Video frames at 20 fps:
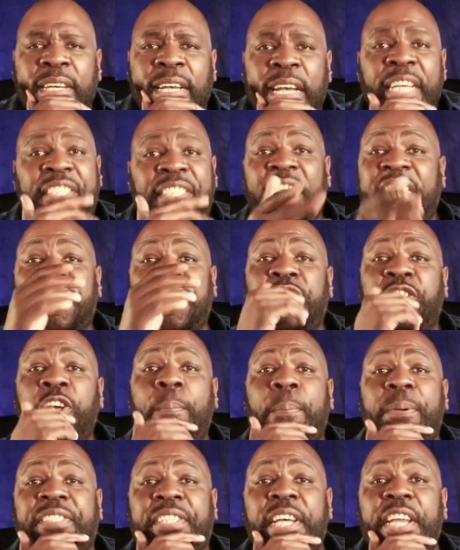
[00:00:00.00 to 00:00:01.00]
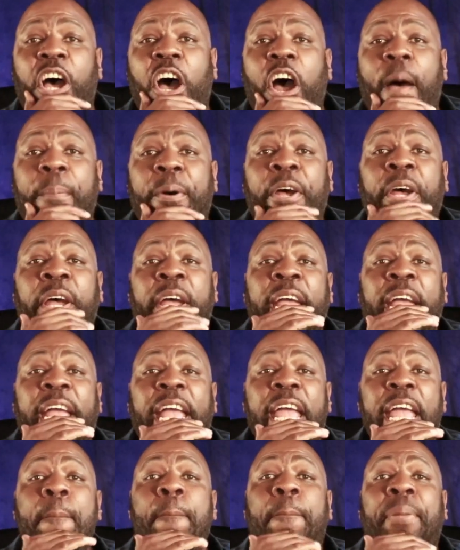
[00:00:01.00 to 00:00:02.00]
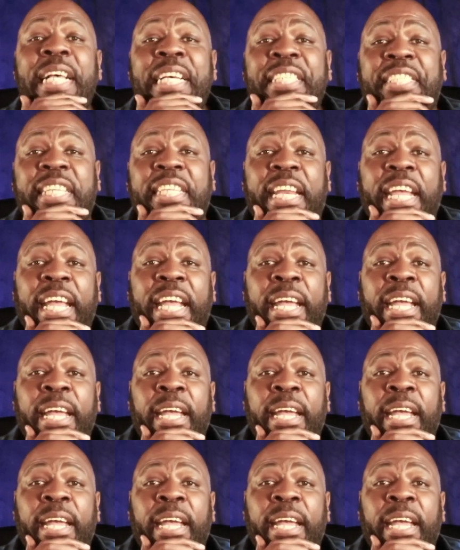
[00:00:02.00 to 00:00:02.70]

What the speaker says: 62% harbor implicit